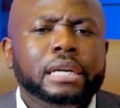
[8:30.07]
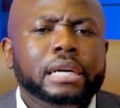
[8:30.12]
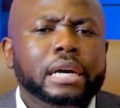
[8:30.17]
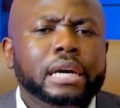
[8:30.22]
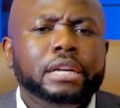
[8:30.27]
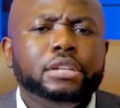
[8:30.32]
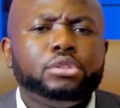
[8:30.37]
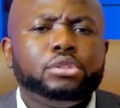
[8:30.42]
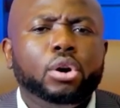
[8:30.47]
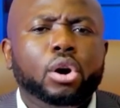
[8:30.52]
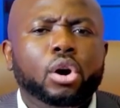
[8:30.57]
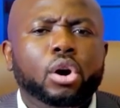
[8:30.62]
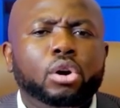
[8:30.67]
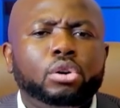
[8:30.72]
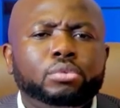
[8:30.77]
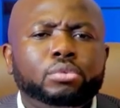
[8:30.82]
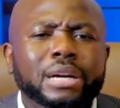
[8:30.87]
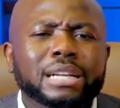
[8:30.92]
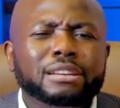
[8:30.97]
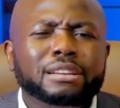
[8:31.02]
it is
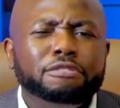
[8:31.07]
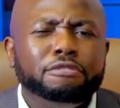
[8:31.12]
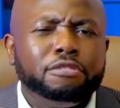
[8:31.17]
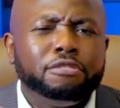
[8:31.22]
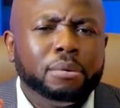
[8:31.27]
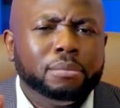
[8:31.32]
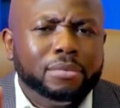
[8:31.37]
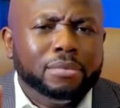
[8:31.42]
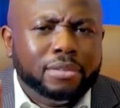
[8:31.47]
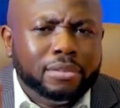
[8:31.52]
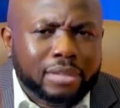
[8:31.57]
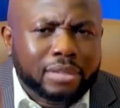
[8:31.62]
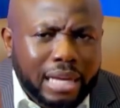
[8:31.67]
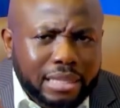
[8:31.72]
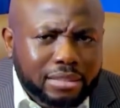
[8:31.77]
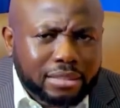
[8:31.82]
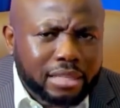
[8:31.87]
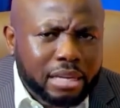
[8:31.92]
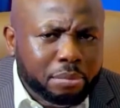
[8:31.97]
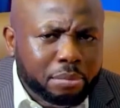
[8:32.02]
already from
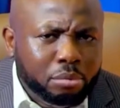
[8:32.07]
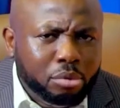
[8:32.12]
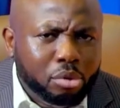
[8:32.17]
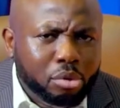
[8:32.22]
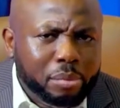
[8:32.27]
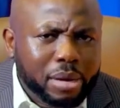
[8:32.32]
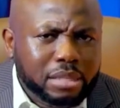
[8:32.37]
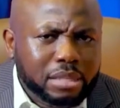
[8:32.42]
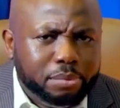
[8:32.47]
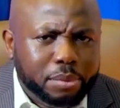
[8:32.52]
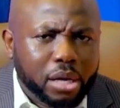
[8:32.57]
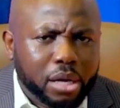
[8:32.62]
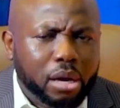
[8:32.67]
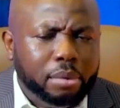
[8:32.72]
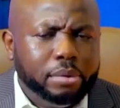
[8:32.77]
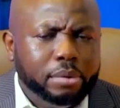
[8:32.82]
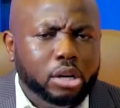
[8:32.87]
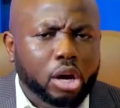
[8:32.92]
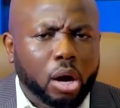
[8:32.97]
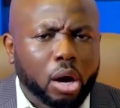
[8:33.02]
that same moment
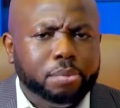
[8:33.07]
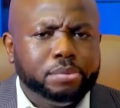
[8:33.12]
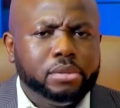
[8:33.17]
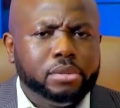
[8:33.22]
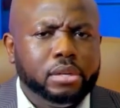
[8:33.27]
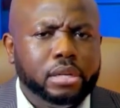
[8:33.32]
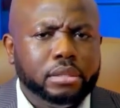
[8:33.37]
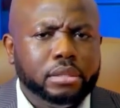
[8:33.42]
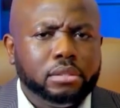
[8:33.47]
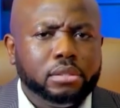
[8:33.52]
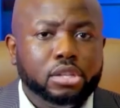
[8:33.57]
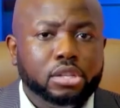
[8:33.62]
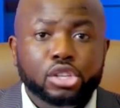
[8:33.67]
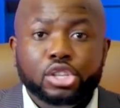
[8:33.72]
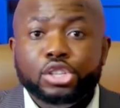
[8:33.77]
becoming obsolete.